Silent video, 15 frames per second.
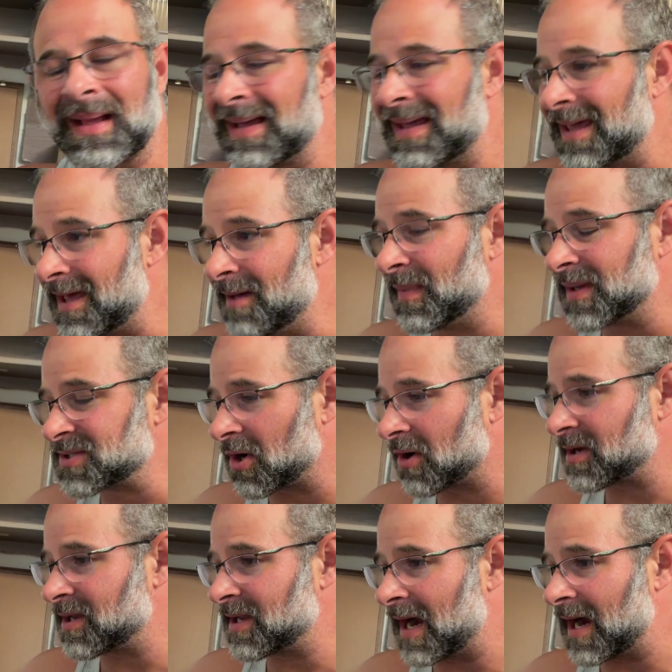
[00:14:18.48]
hit my
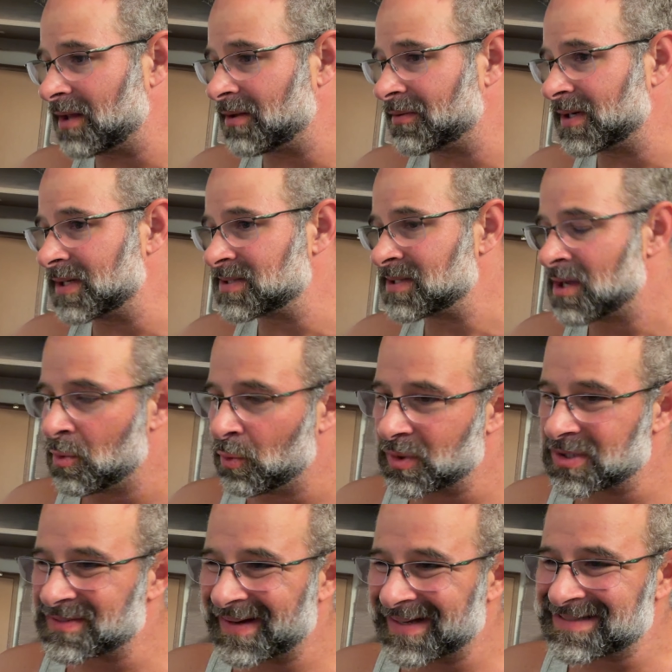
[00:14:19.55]
target calories,
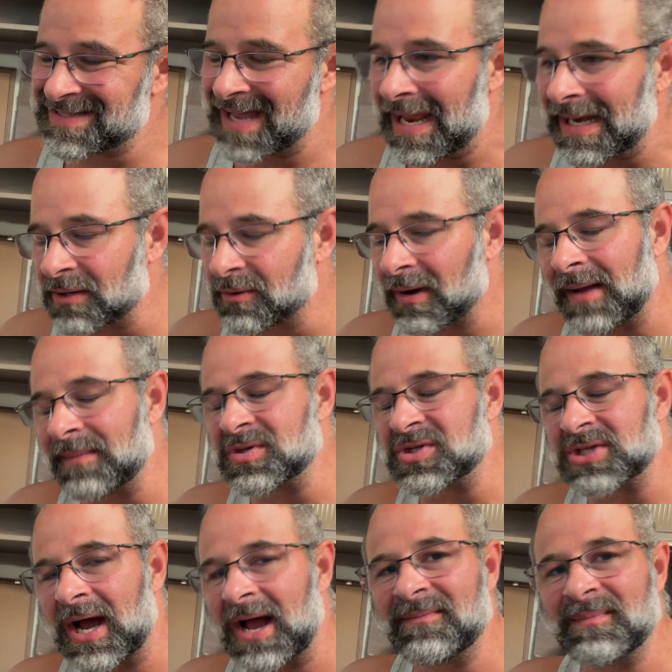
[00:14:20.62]
was about 10 grams
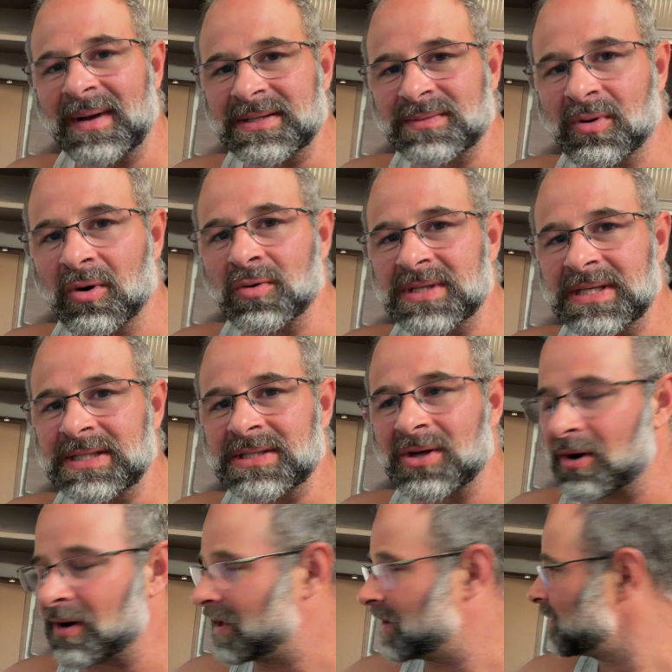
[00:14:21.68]
shy of my protein
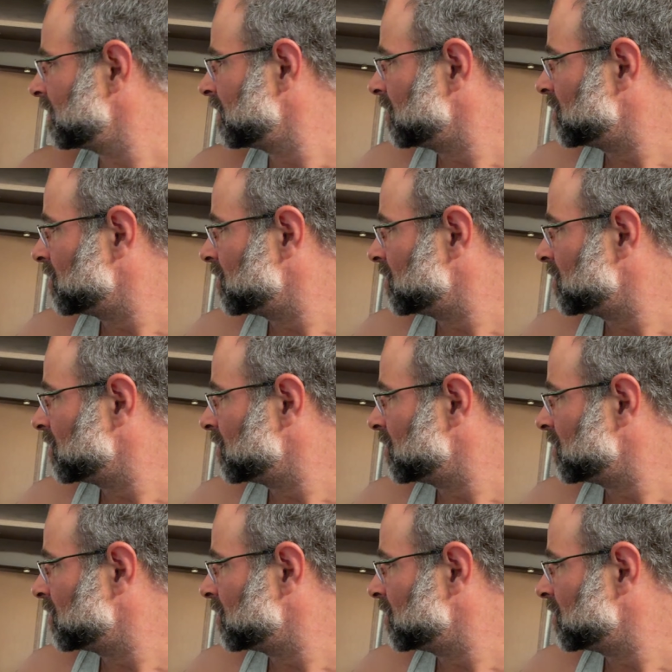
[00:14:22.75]
target.